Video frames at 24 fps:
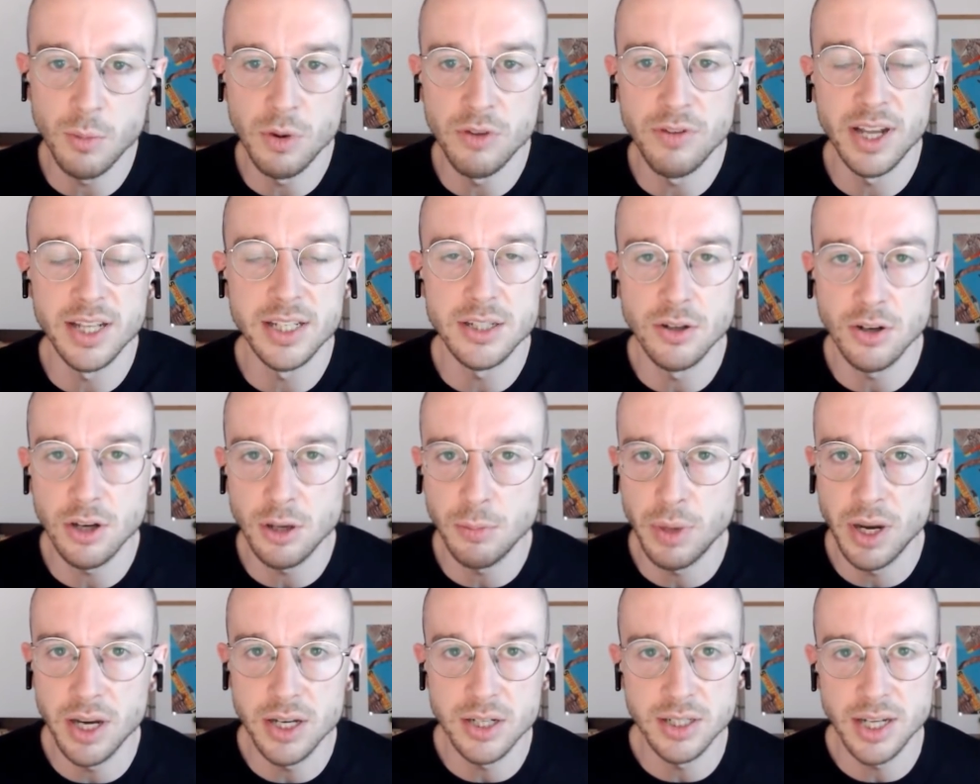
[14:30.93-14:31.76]
with
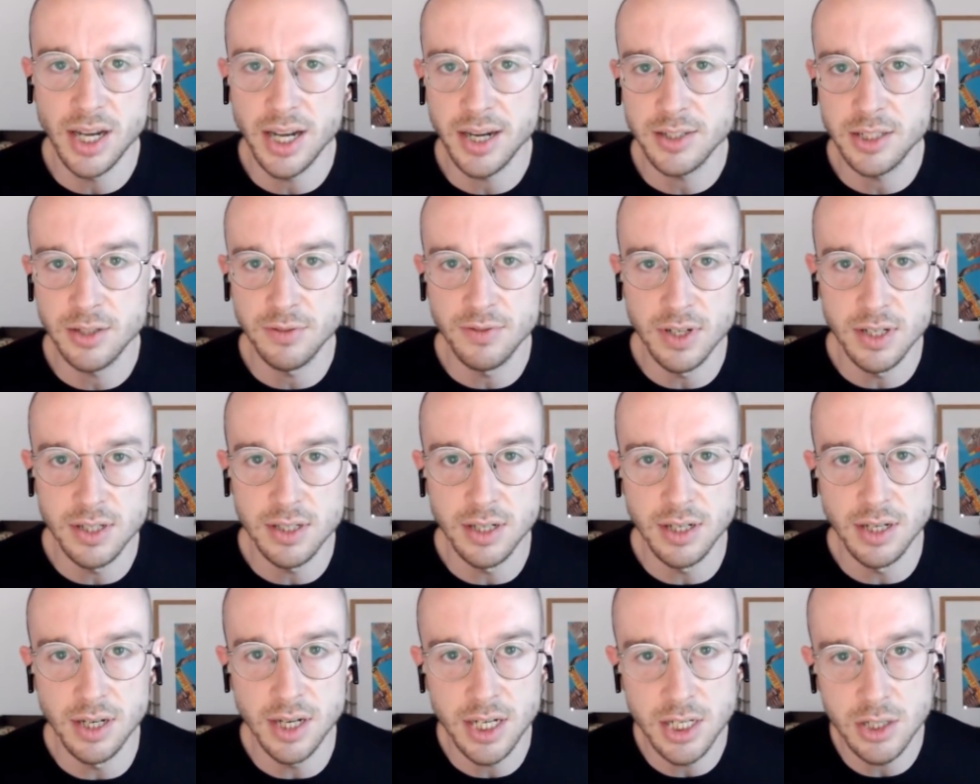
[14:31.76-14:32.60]
anti-occupation activists
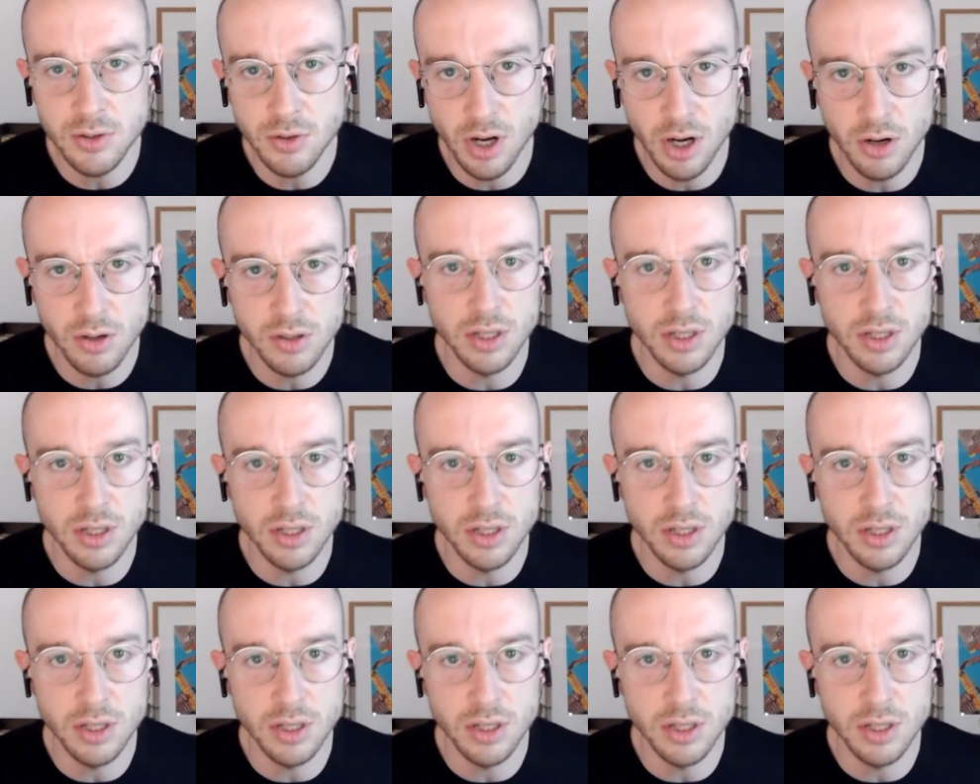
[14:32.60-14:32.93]
in Israel.